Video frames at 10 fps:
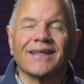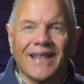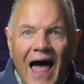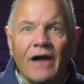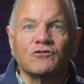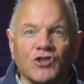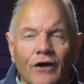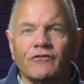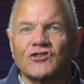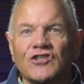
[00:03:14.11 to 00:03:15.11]
Live
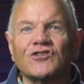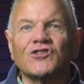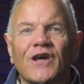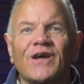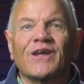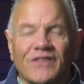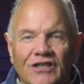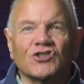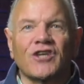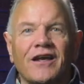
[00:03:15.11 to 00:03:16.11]
services
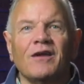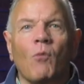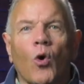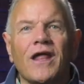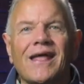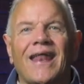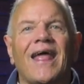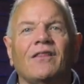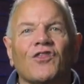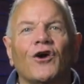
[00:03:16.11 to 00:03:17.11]
this Sunday morning at
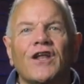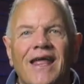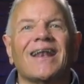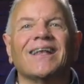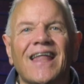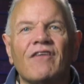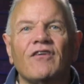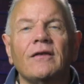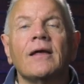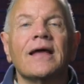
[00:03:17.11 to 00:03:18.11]
8:30 and
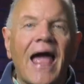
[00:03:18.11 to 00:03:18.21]
11,